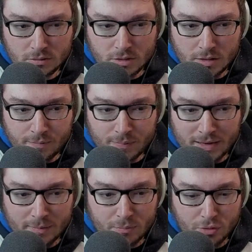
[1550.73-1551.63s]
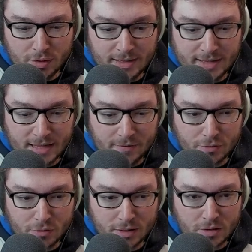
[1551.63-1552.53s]
I'm playing pretty
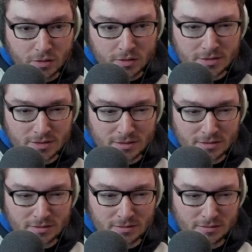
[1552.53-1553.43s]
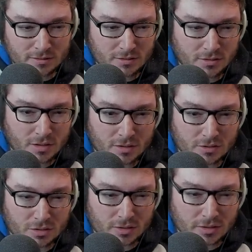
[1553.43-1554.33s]
carefree, honestly, on
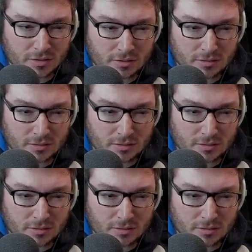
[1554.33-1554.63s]
hardcore here.